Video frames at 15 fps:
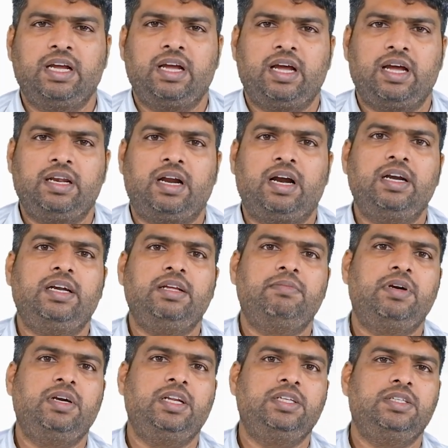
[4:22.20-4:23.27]
and
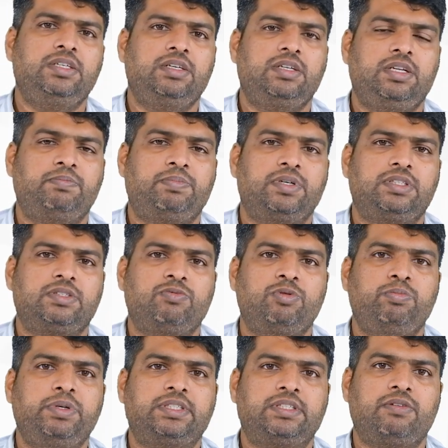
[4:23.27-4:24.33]
ultimately the person
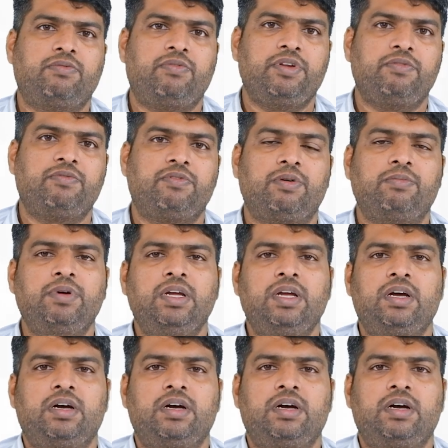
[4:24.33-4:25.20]
would be suffering from